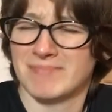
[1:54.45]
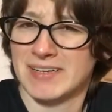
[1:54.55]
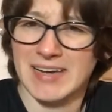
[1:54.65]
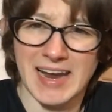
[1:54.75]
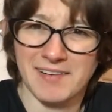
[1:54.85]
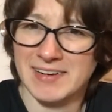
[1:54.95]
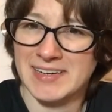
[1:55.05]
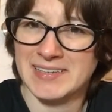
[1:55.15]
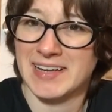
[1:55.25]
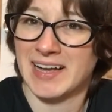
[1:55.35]

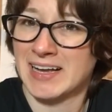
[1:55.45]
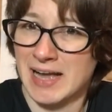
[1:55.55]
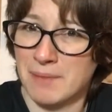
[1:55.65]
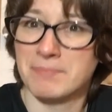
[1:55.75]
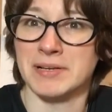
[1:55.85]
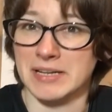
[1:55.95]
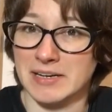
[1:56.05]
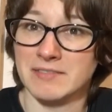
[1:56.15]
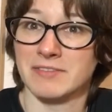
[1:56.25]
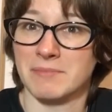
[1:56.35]
inherited a
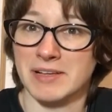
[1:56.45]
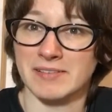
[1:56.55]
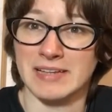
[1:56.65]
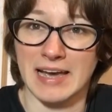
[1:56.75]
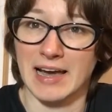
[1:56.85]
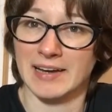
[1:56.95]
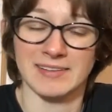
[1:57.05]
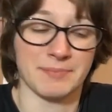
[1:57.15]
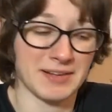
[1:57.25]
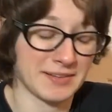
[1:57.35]
company from his dad,
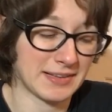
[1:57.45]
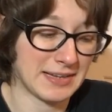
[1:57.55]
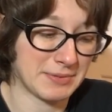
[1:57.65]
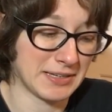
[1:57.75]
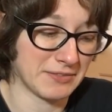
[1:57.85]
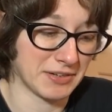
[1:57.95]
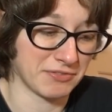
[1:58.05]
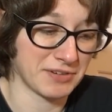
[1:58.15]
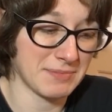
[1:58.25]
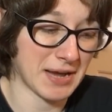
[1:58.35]
has basically been given a
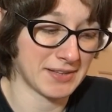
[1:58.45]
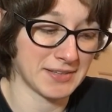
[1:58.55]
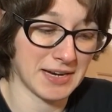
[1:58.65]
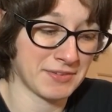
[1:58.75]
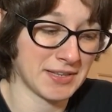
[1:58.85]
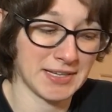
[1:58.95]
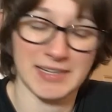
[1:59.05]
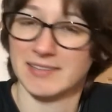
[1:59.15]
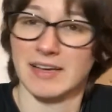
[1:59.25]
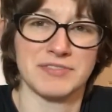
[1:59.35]
free pass at everything
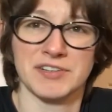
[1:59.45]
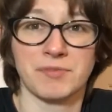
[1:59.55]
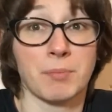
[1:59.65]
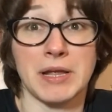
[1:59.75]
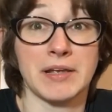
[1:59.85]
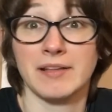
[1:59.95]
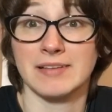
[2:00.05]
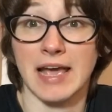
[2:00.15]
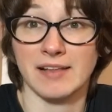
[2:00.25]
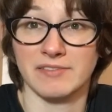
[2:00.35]
in his life just for being his
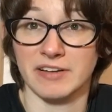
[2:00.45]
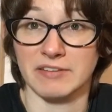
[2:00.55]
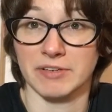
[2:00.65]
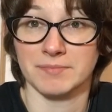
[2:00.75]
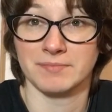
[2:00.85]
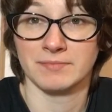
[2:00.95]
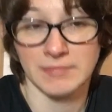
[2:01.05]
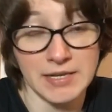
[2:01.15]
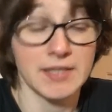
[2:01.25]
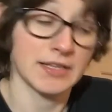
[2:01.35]
dad's favorite.
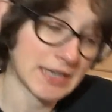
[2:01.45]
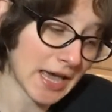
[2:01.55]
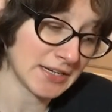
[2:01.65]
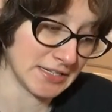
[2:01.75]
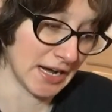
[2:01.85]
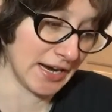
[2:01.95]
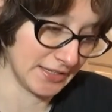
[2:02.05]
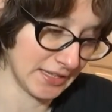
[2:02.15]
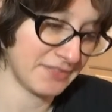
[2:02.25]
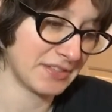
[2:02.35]
The dad
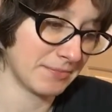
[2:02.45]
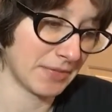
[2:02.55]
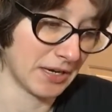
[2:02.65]
died, left him